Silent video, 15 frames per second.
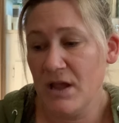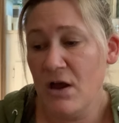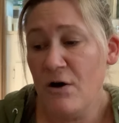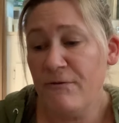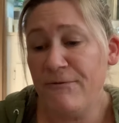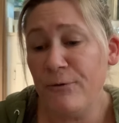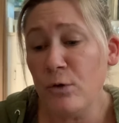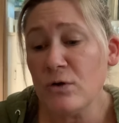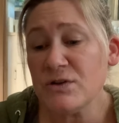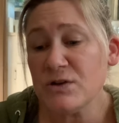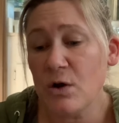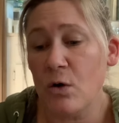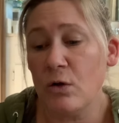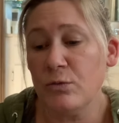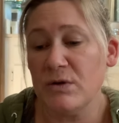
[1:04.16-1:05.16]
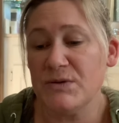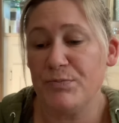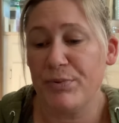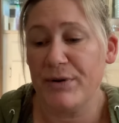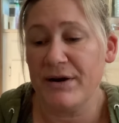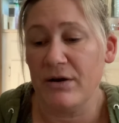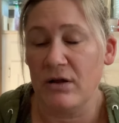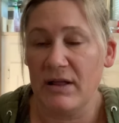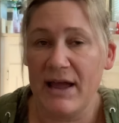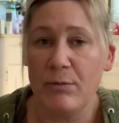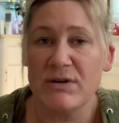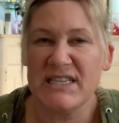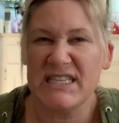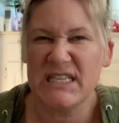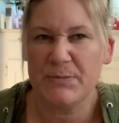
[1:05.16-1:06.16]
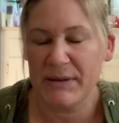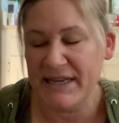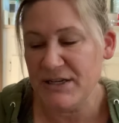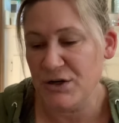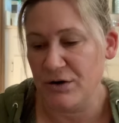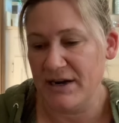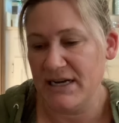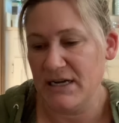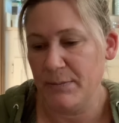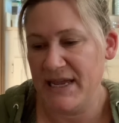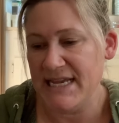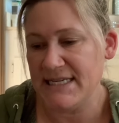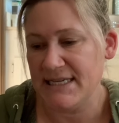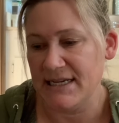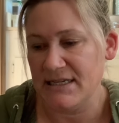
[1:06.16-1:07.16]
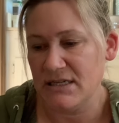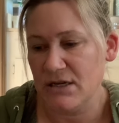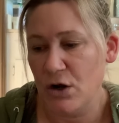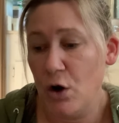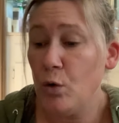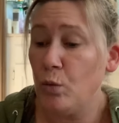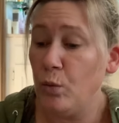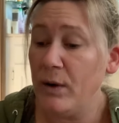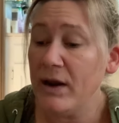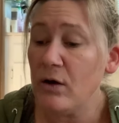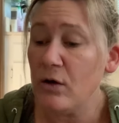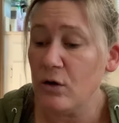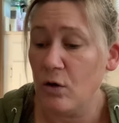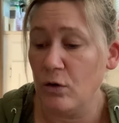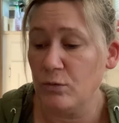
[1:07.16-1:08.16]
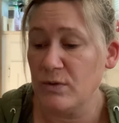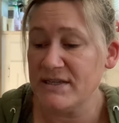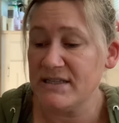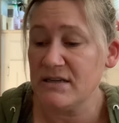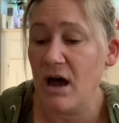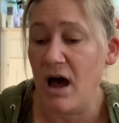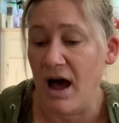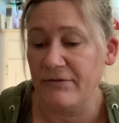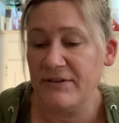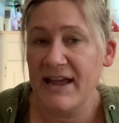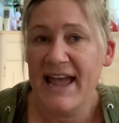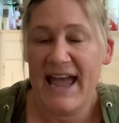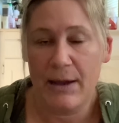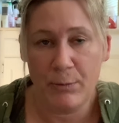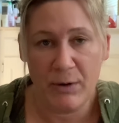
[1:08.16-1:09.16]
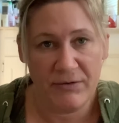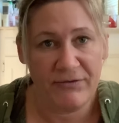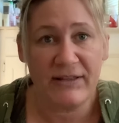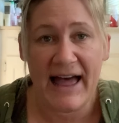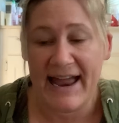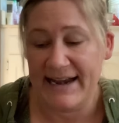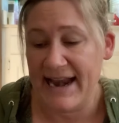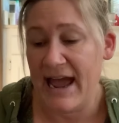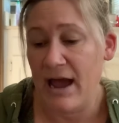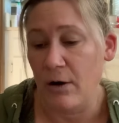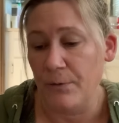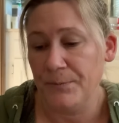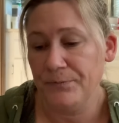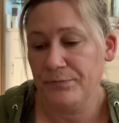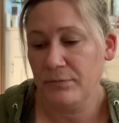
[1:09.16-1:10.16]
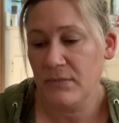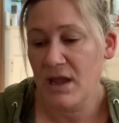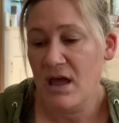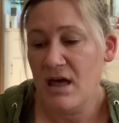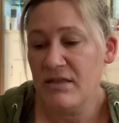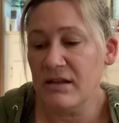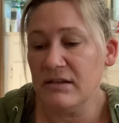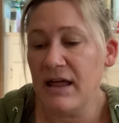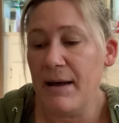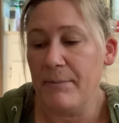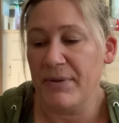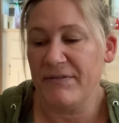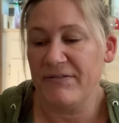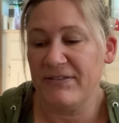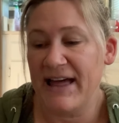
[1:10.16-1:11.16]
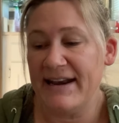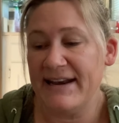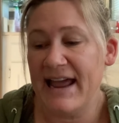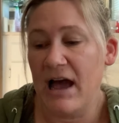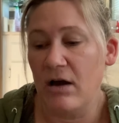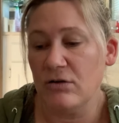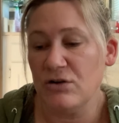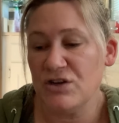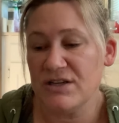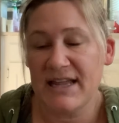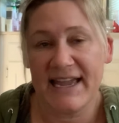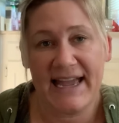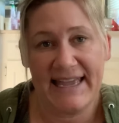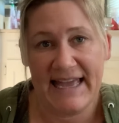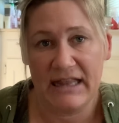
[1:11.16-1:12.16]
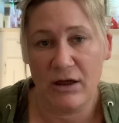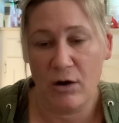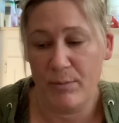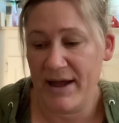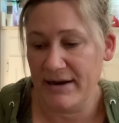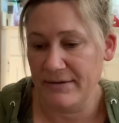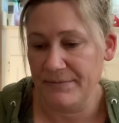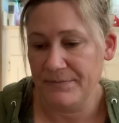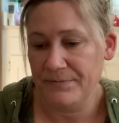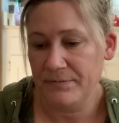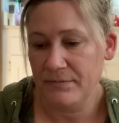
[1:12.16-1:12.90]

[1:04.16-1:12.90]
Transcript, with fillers: Fool's gold was brittle and would splinter into pieces. Real gold was soft and would flatten out. The lump flattened out just like a yellow button.